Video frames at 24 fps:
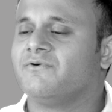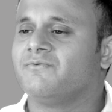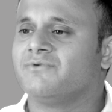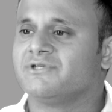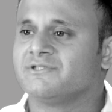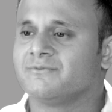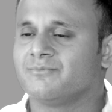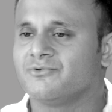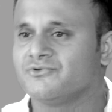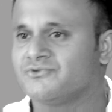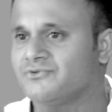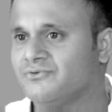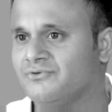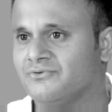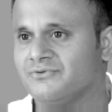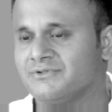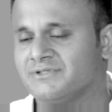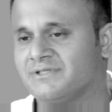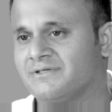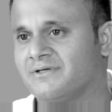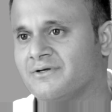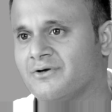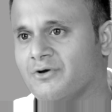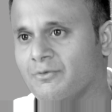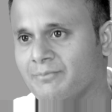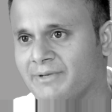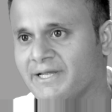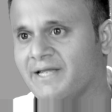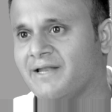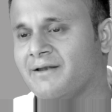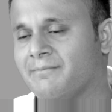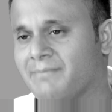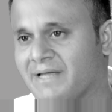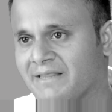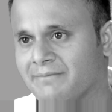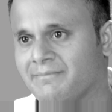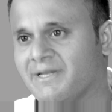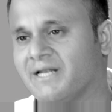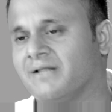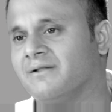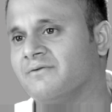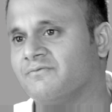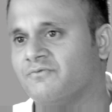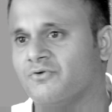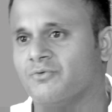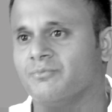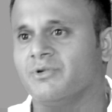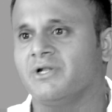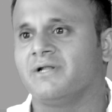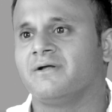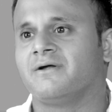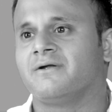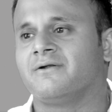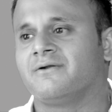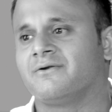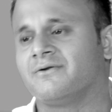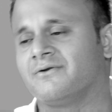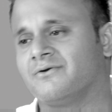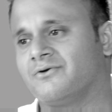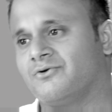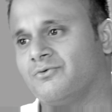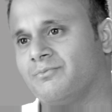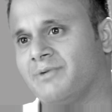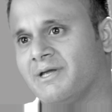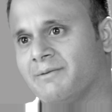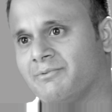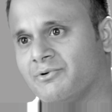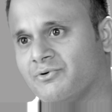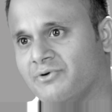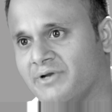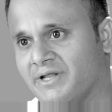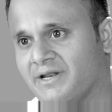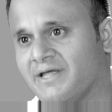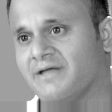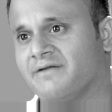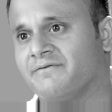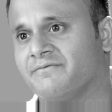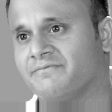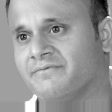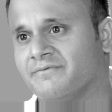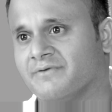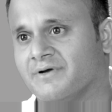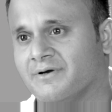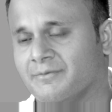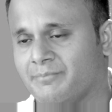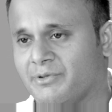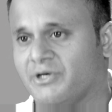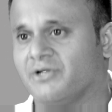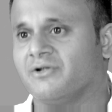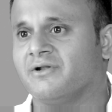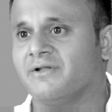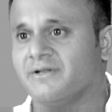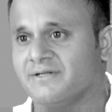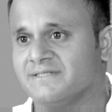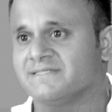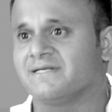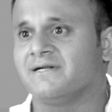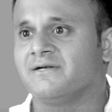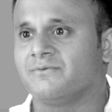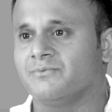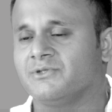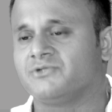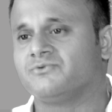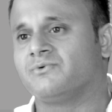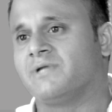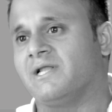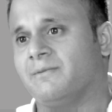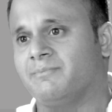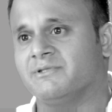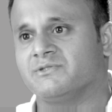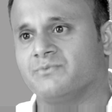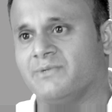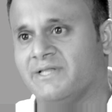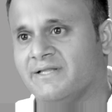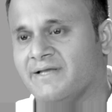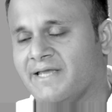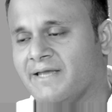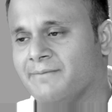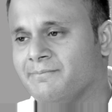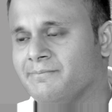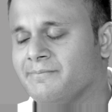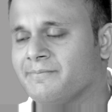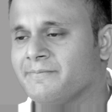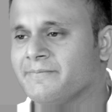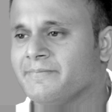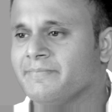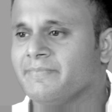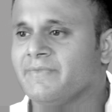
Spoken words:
we were supposed to use a complicated mathematical formula to be able to derive a particular result which would help us win the game.